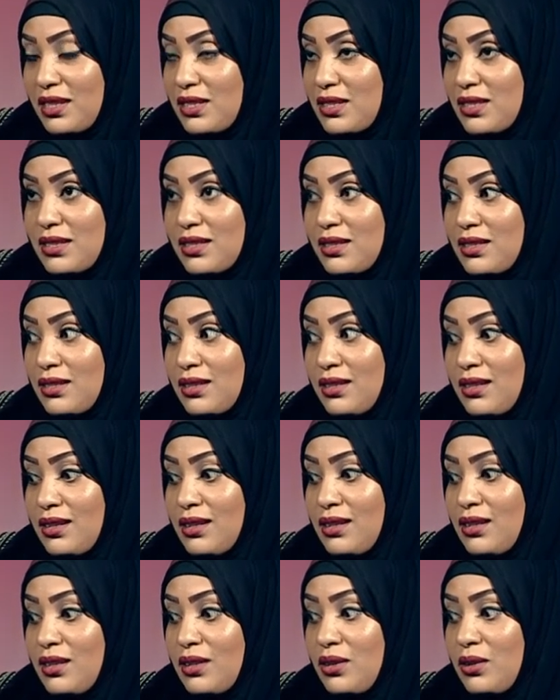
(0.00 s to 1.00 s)
It's,
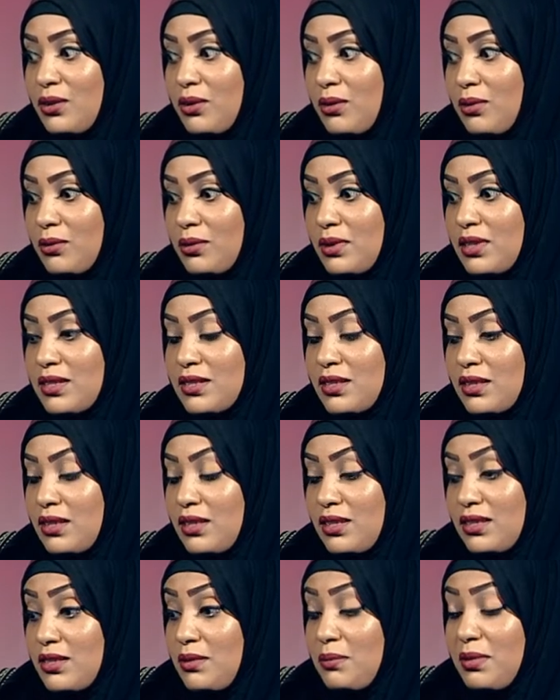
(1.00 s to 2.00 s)
you know,
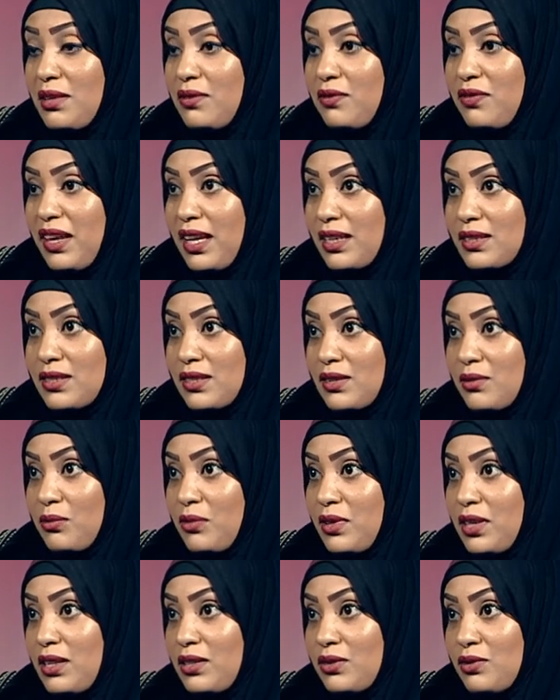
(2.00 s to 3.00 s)
it's a big factor, and
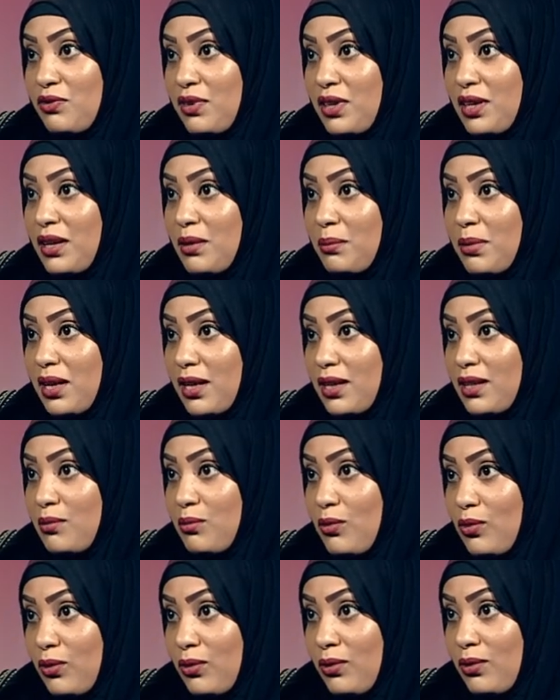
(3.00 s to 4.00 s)
we need to think about
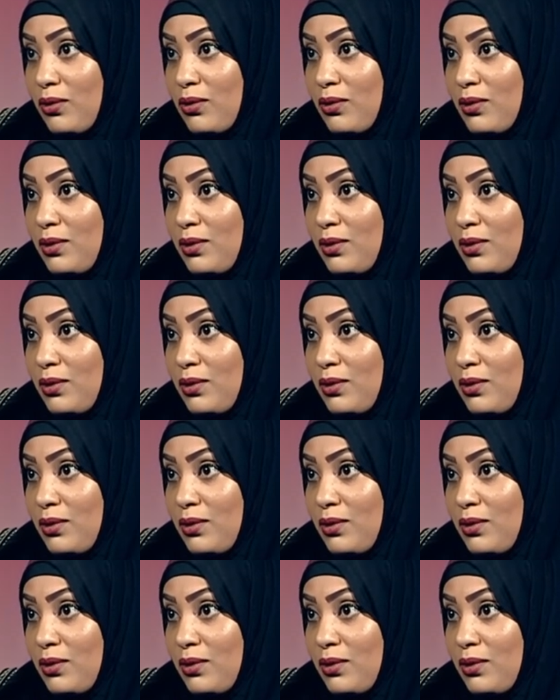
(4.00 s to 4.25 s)
it more.